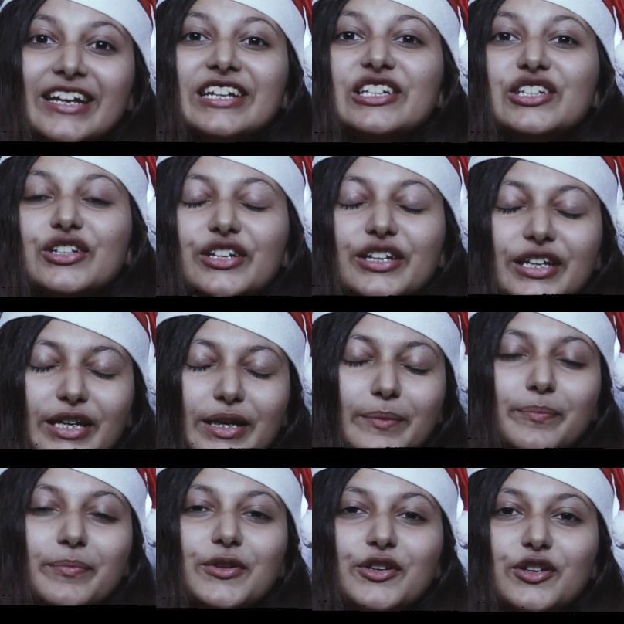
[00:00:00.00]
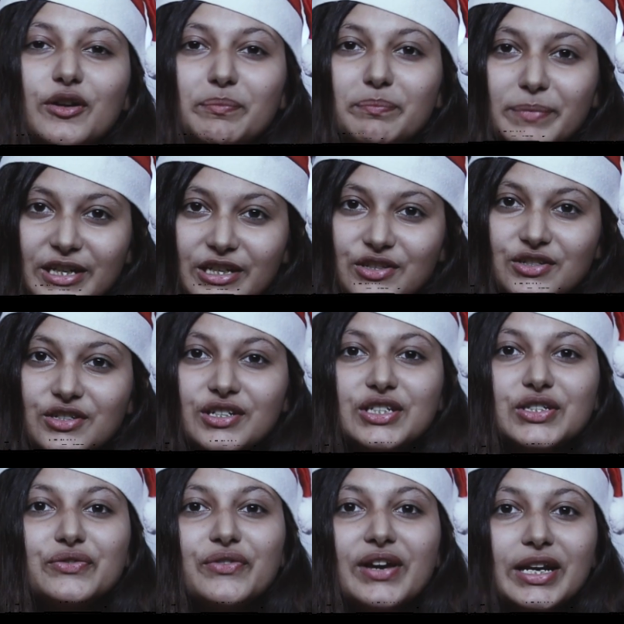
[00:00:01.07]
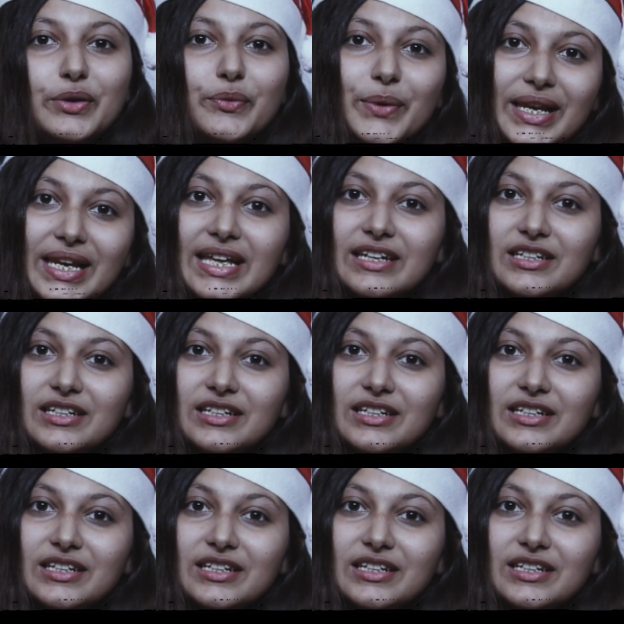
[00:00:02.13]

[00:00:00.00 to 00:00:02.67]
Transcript: is to keep your pictures very well